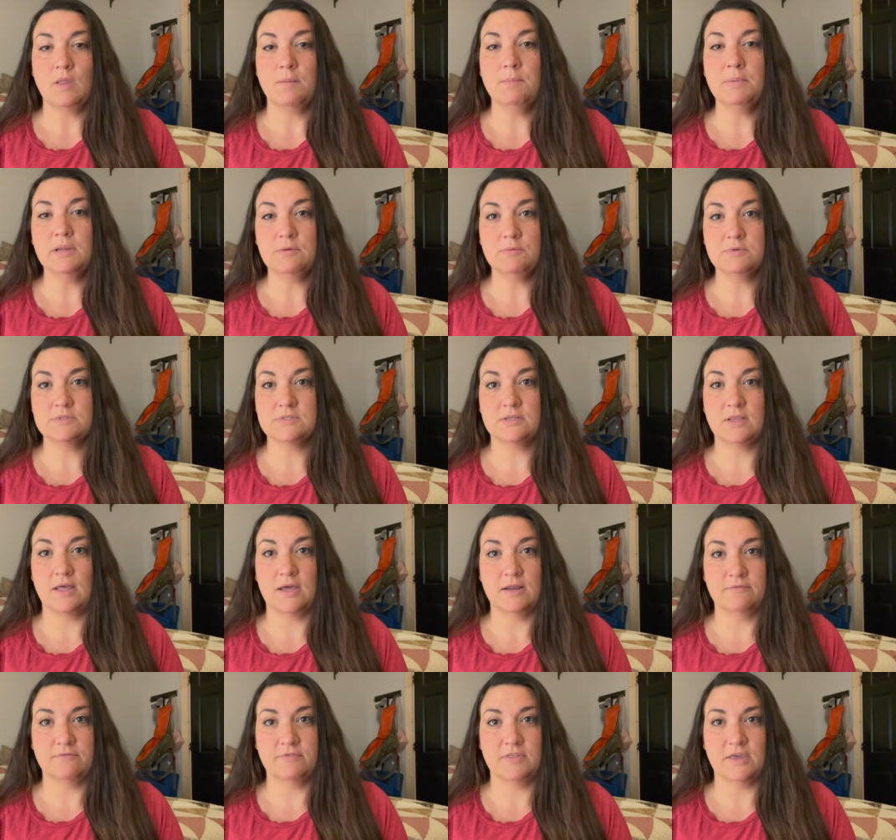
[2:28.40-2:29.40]
but it was a
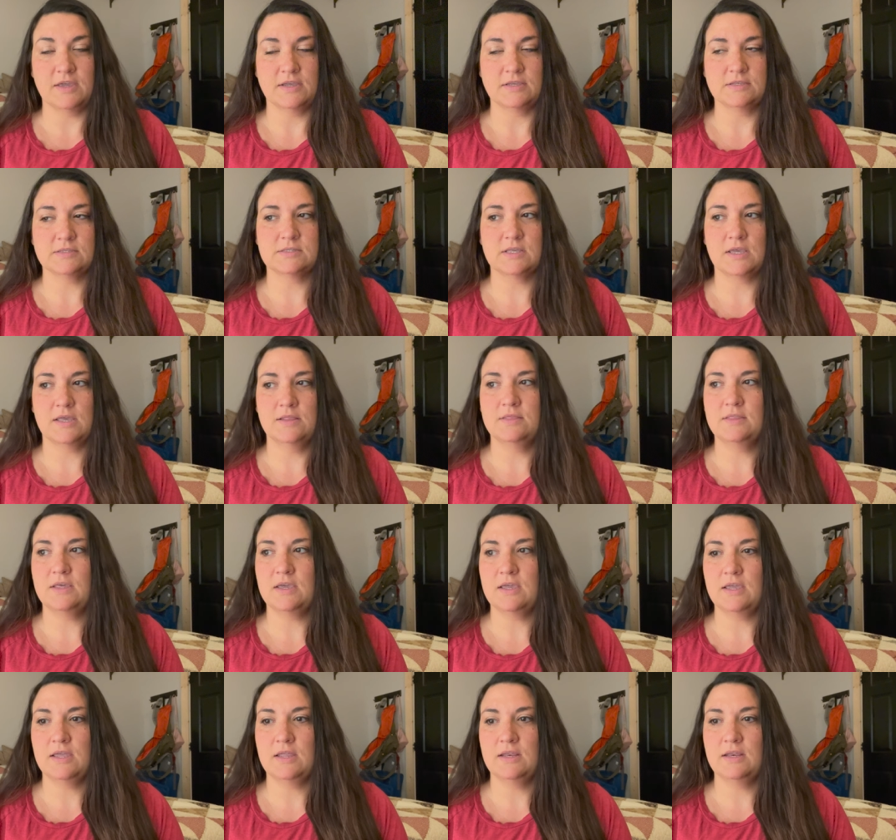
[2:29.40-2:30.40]
lot of things. And
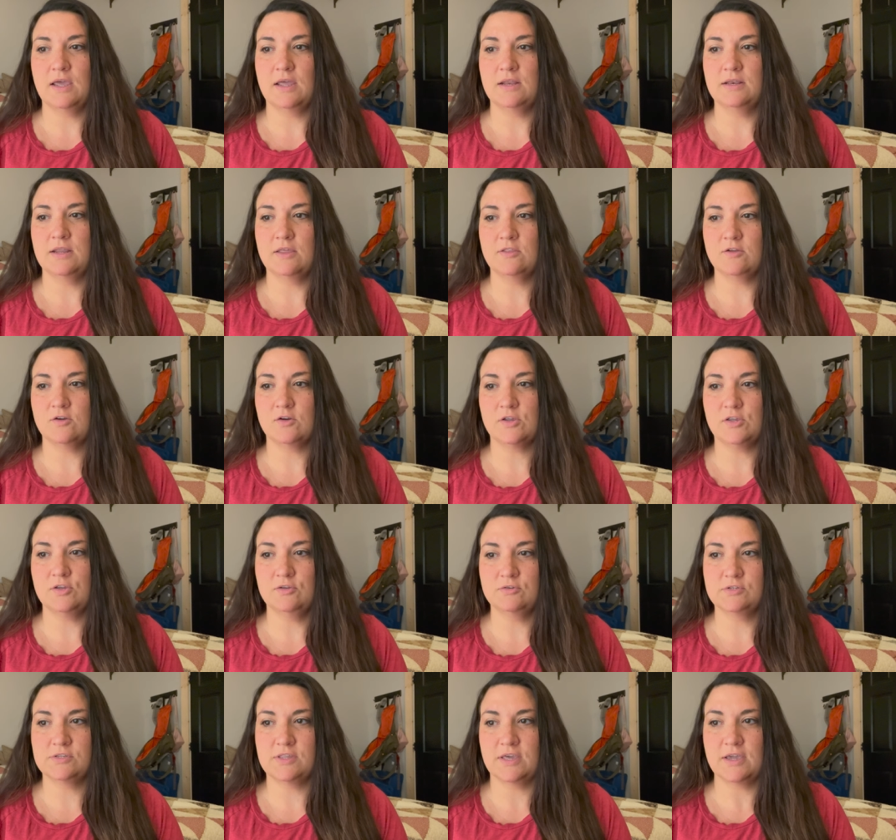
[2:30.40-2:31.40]
then another
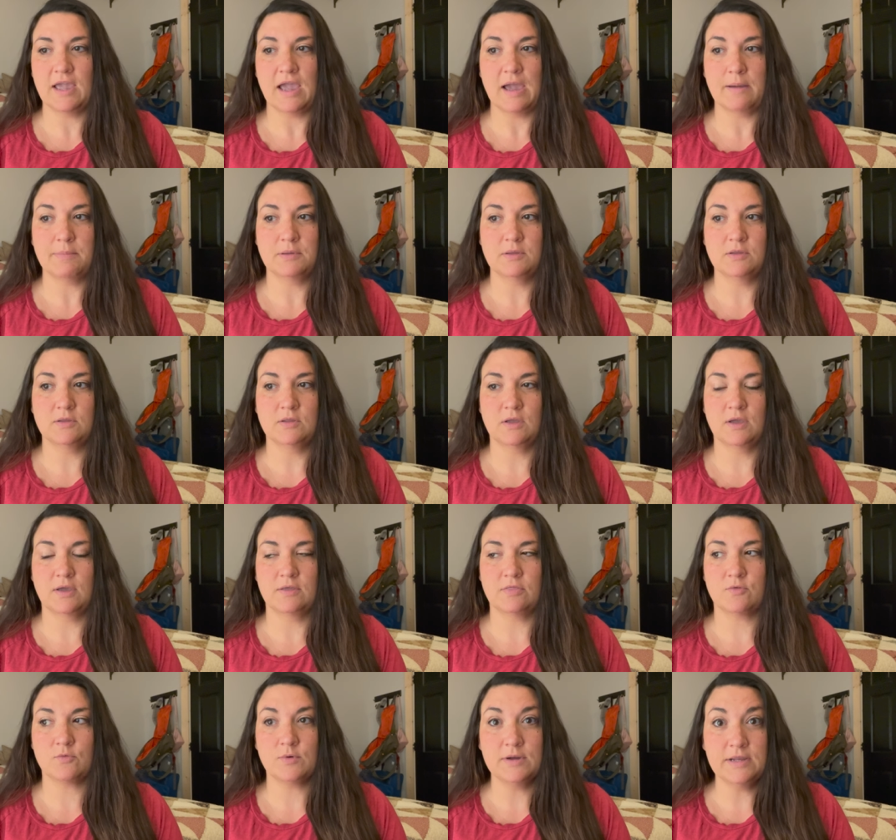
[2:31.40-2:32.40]
huge thing happened
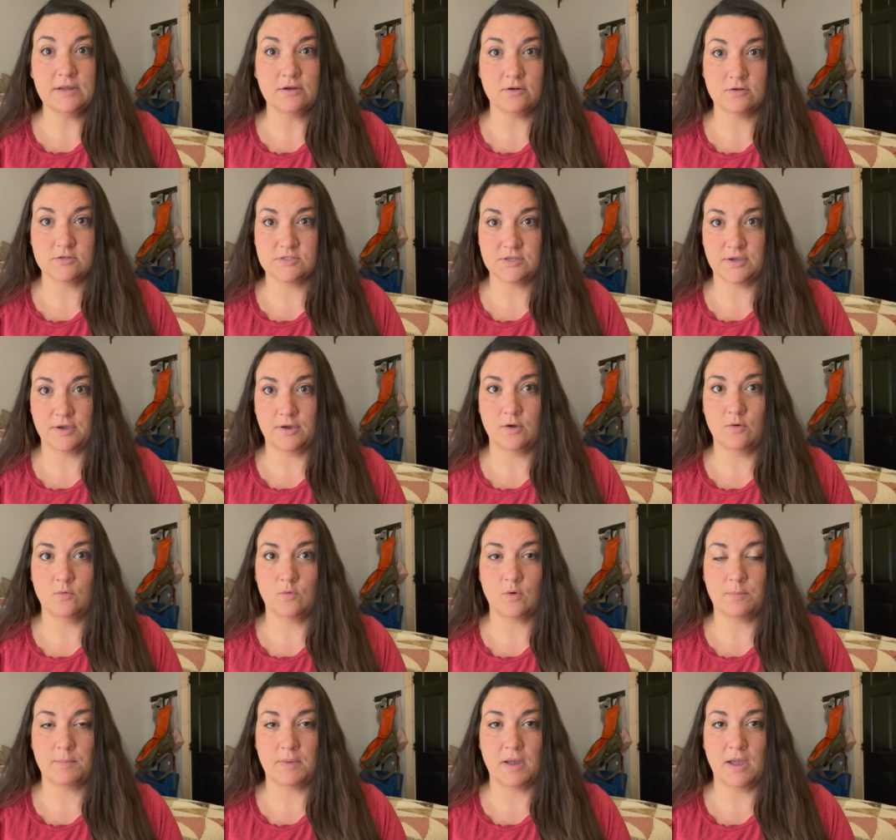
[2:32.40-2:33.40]
three years ago
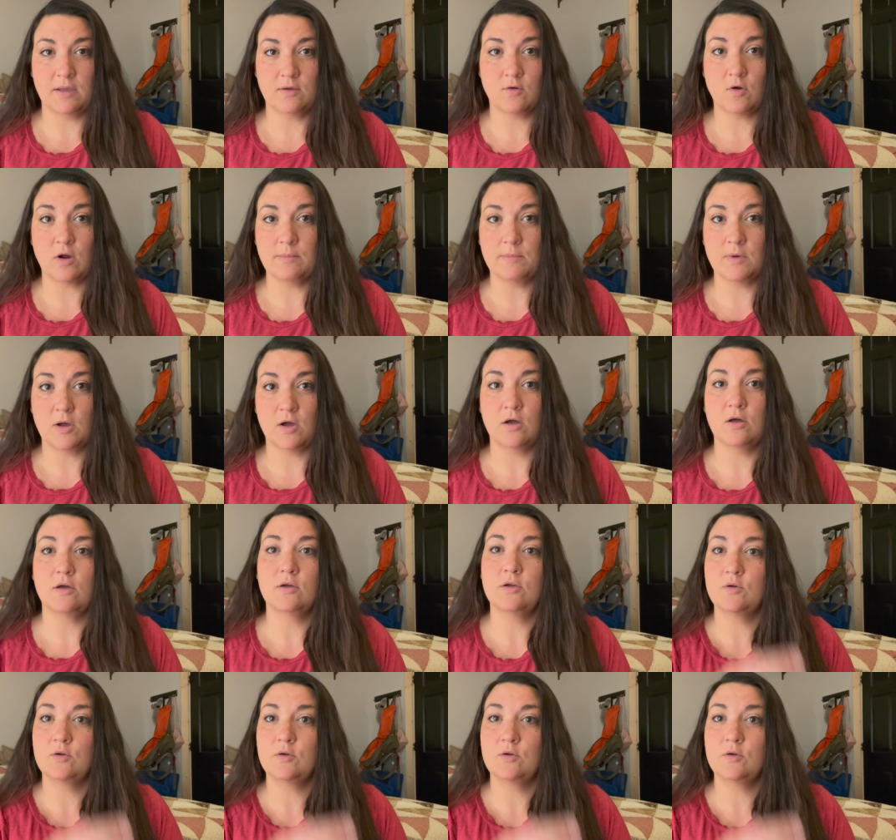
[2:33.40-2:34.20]
where my grandma,